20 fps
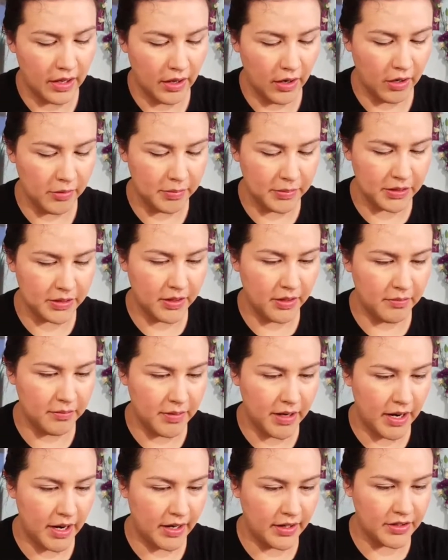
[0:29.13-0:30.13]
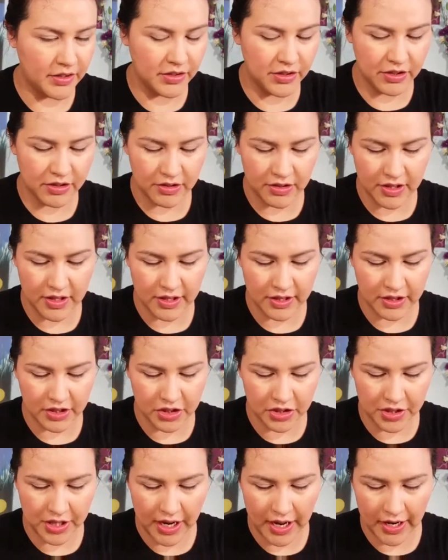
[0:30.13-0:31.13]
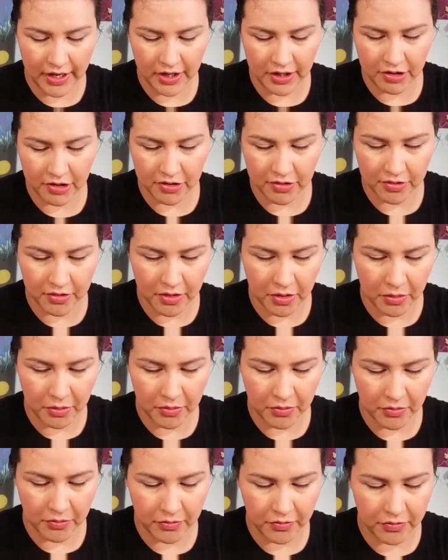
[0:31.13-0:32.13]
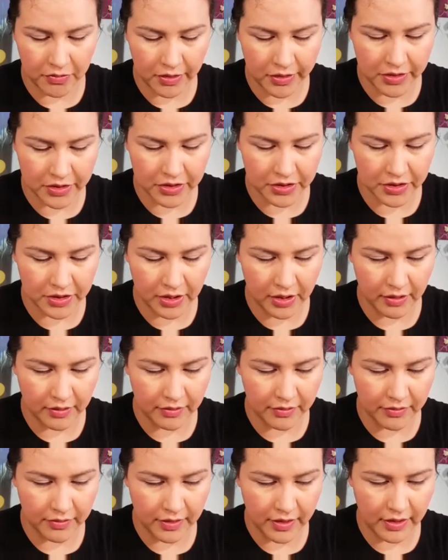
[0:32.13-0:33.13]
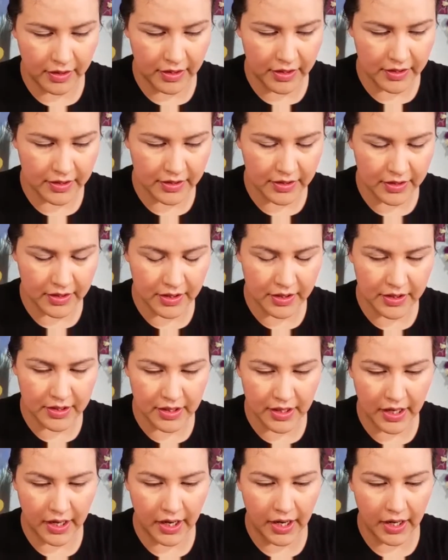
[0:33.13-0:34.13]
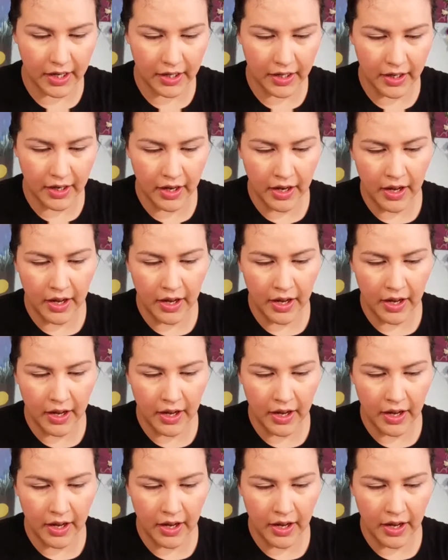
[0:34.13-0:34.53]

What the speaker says: I hope you don't mind just the chattier version of this today.